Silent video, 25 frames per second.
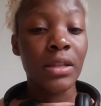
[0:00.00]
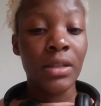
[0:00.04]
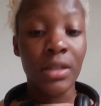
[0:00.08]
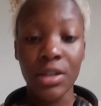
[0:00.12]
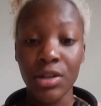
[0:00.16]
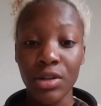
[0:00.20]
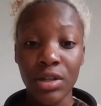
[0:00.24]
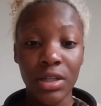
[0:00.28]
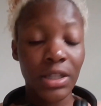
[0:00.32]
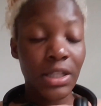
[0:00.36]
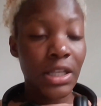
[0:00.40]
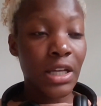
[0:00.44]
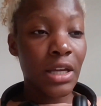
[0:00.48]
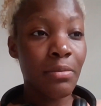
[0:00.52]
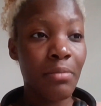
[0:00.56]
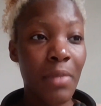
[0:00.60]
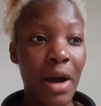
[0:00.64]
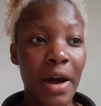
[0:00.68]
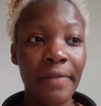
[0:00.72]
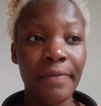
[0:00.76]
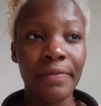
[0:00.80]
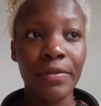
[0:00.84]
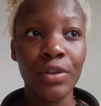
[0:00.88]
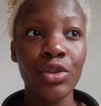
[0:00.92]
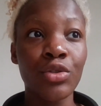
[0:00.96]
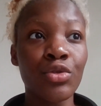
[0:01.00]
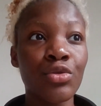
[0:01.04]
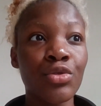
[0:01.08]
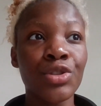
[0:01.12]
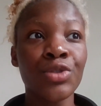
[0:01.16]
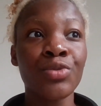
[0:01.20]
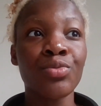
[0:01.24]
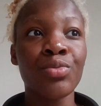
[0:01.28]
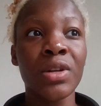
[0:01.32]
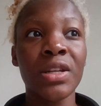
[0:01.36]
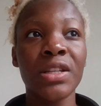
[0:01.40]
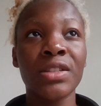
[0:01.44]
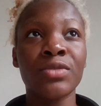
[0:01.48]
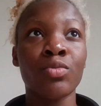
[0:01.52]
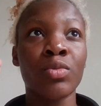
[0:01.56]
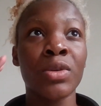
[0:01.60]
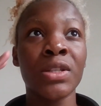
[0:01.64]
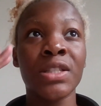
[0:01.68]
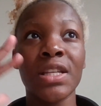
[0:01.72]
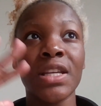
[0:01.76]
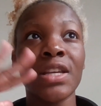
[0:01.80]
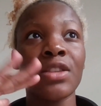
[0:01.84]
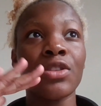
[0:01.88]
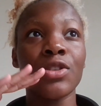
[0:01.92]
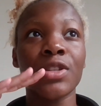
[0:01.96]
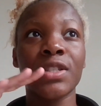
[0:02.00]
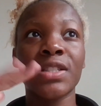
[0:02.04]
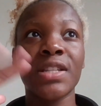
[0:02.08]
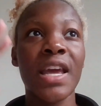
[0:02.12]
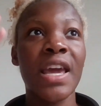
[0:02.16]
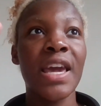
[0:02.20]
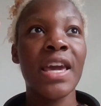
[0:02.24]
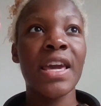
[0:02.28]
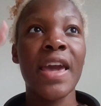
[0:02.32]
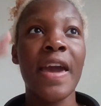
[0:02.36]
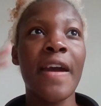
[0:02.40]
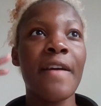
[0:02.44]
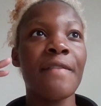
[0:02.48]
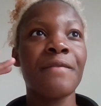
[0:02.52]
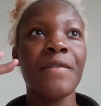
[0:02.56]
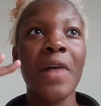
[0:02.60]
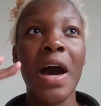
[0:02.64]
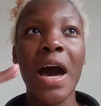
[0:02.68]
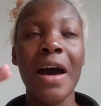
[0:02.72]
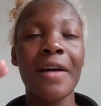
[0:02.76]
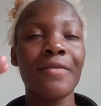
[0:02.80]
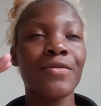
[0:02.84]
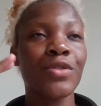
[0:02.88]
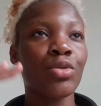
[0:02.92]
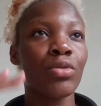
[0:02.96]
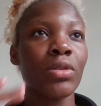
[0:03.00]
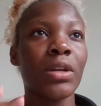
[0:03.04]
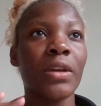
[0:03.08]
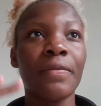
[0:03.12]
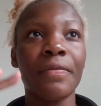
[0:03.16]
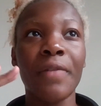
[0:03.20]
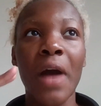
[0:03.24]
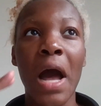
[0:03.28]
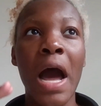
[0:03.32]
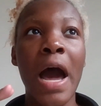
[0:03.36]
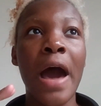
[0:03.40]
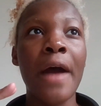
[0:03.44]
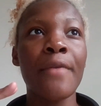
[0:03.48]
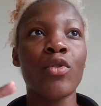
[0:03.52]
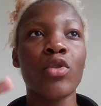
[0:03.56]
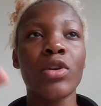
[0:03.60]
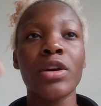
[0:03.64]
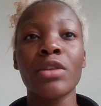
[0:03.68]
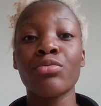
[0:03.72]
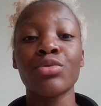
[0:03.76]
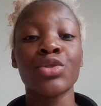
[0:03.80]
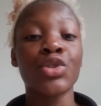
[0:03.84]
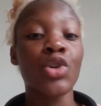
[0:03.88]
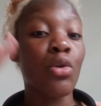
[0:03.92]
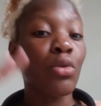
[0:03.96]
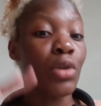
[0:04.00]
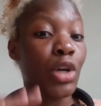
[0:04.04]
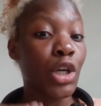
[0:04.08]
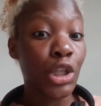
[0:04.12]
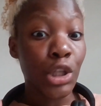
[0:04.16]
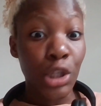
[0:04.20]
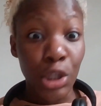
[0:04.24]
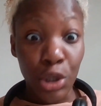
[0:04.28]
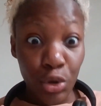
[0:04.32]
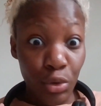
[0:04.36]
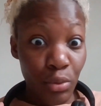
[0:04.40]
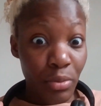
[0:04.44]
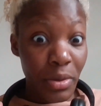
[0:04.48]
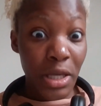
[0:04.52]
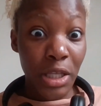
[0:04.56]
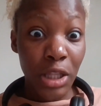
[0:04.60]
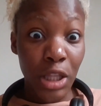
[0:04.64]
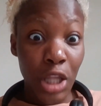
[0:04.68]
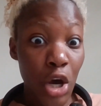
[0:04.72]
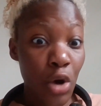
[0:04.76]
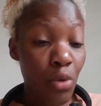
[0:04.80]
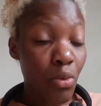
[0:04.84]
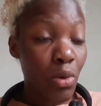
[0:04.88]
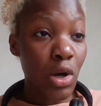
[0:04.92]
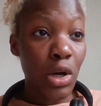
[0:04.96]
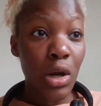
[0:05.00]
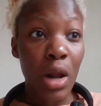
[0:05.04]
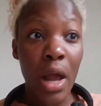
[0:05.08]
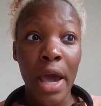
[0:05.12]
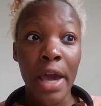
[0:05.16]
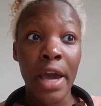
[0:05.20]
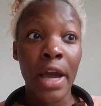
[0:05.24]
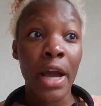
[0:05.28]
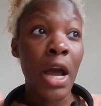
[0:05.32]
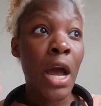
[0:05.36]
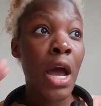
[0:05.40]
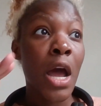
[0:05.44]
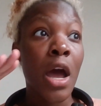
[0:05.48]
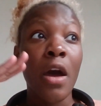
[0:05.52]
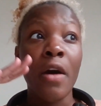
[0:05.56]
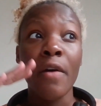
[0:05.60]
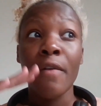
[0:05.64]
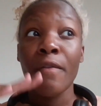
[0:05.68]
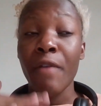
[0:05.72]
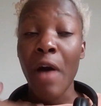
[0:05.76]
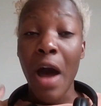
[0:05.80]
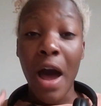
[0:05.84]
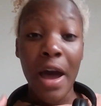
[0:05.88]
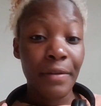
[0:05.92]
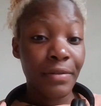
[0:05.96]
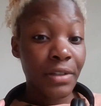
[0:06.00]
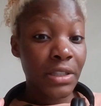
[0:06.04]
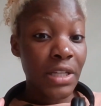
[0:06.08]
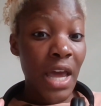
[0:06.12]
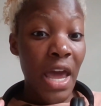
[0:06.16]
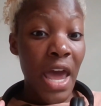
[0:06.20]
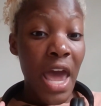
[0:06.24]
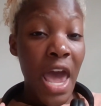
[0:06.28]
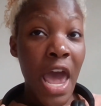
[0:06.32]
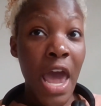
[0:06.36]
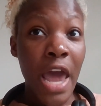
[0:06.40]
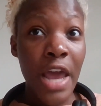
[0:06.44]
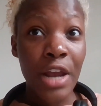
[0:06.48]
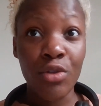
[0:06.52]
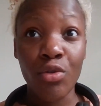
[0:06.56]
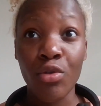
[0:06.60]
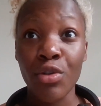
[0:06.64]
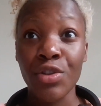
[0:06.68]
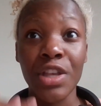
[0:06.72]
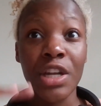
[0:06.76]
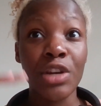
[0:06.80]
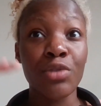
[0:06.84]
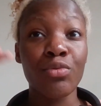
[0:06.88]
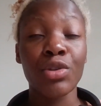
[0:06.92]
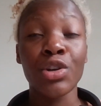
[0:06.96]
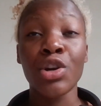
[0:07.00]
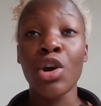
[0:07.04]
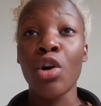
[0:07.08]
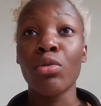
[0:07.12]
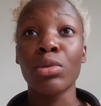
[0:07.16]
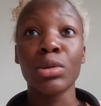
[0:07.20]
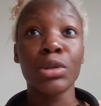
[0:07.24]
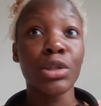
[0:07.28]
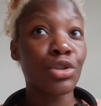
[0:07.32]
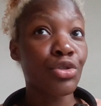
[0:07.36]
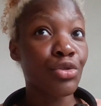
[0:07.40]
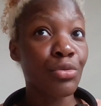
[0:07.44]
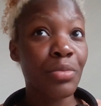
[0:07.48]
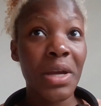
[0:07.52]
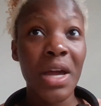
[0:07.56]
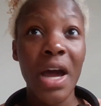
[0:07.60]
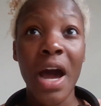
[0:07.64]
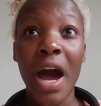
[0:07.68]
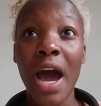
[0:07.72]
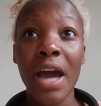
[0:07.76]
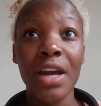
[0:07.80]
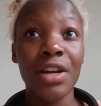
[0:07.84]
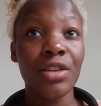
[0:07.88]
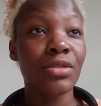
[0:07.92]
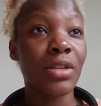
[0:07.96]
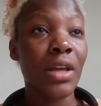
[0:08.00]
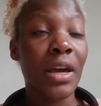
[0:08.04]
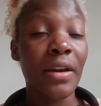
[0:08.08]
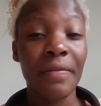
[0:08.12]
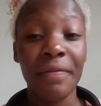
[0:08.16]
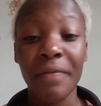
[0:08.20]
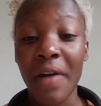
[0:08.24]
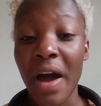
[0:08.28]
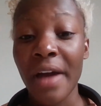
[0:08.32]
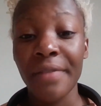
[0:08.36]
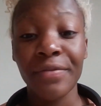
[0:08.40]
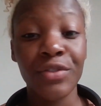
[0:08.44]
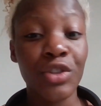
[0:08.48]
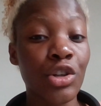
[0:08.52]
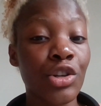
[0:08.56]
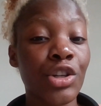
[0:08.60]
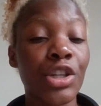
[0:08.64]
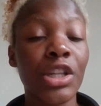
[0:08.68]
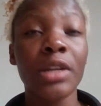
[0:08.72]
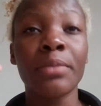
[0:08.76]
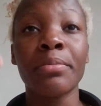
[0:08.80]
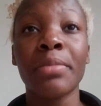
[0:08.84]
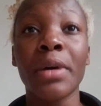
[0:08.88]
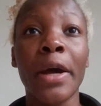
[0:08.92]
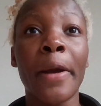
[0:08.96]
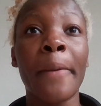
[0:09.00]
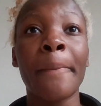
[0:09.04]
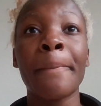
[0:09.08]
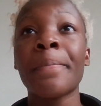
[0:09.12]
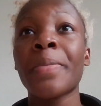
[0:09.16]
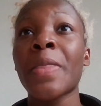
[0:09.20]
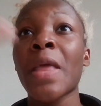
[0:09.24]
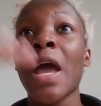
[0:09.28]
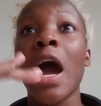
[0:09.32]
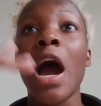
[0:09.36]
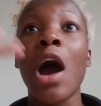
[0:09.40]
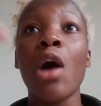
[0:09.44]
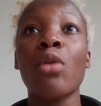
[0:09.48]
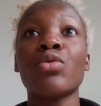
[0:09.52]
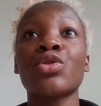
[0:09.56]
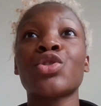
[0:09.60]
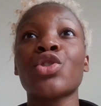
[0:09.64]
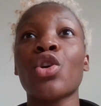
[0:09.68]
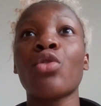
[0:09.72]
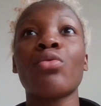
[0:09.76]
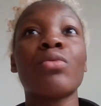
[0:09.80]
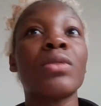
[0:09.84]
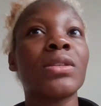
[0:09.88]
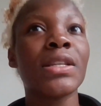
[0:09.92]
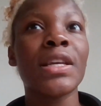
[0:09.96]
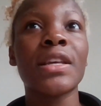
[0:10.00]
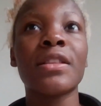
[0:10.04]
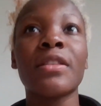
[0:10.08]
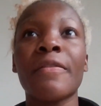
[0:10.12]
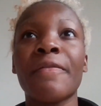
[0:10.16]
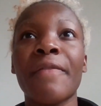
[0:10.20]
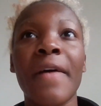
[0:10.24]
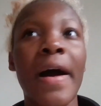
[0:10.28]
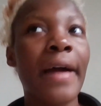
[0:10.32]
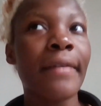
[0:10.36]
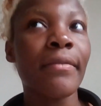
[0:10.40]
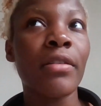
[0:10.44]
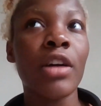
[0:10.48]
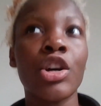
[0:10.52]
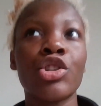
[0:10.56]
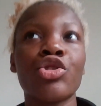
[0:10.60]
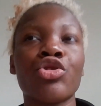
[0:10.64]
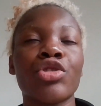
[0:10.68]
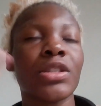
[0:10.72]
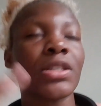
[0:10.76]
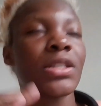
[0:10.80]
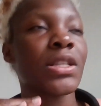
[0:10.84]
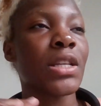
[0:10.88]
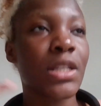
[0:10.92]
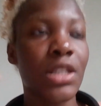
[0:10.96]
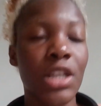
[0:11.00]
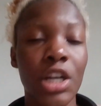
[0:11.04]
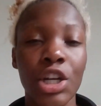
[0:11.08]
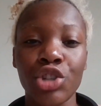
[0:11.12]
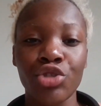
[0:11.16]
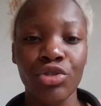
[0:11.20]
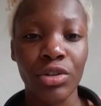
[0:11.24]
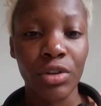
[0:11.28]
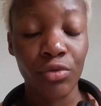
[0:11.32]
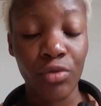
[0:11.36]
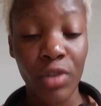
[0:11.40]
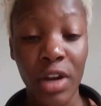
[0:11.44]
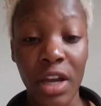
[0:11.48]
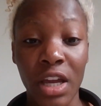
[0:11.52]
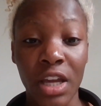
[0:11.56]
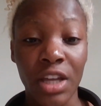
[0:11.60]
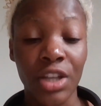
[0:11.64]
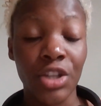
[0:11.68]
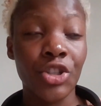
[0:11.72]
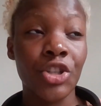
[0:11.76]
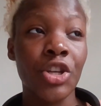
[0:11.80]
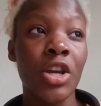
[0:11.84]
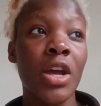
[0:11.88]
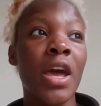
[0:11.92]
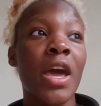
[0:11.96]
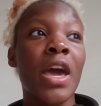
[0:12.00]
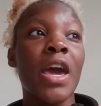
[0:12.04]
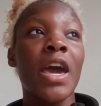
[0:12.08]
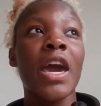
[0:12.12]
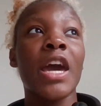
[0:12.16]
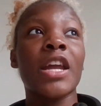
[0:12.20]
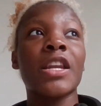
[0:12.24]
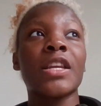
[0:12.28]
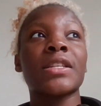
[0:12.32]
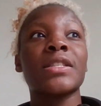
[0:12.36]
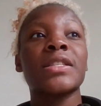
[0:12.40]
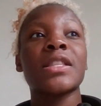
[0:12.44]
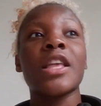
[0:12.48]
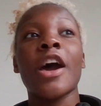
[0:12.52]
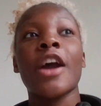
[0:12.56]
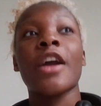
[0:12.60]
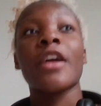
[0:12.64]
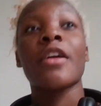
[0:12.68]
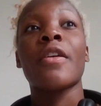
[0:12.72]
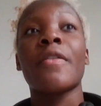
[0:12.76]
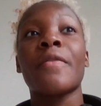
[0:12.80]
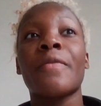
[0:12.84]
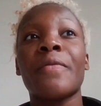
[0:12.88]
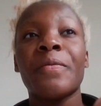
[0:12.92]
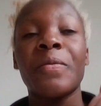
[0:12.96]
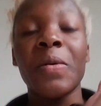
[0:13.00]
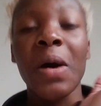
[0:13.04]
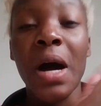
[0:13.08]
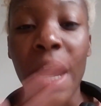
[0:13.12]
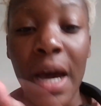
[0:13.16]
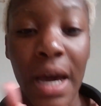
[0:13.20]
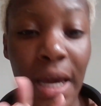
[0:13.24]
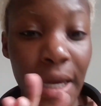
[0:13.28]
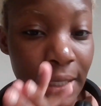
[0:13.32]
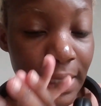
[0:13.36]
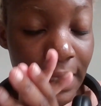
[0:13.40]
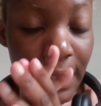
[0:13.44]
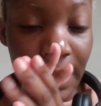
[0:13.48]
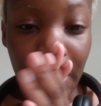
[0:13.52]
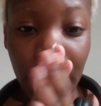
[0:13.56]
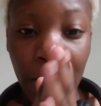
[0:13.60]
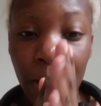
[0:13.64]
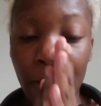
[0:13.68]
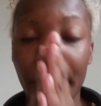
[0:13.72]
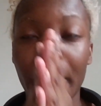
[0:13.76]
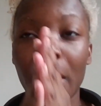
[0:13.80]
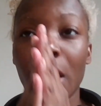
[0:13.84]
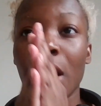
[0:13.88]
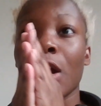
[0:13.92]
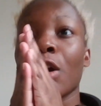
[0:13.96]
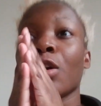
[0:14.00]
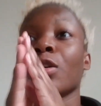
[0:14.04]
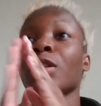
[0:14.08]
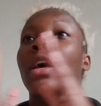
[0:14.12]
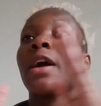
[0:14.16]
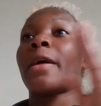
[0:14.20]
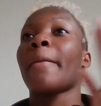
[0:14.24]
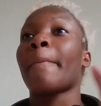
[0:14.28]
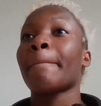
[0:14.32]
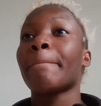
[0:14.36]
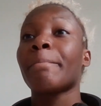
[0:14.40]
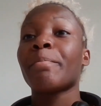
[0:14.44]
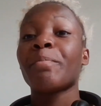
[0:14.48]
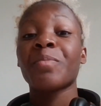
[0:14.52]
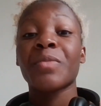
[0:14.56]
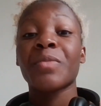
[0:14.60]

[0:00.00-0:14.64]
literally, my views was either staying at 525 or it was going a little bit lower, like 510, or then it would go a little bit higher, like 530. But I was always in the 500, 600 range. And it's like, finally, bro, like,